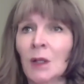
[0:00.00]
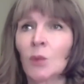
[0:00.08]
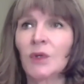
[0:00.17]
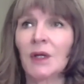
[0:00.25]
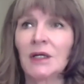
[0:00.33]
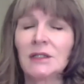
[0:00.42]

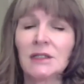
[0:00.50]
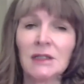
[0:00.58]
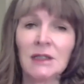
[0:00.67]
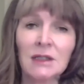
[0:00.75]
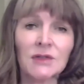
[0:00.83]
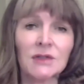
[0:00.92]
with
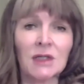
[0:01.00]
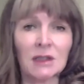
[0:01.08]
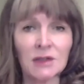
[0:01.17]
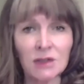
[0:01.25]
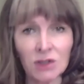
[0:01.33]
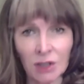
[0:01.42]
ideas, the
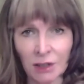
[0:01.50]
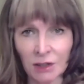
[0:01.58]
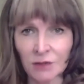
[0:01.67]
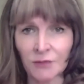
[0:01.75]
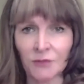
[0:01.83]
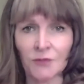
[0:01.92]

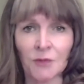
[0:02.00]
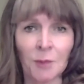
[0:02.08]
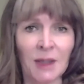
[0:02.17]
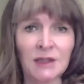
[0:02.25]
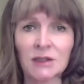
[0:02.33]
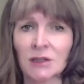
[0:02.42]
exchange of
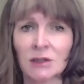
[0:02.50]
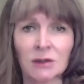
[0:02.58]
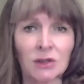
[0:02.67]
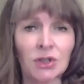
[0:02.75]
information,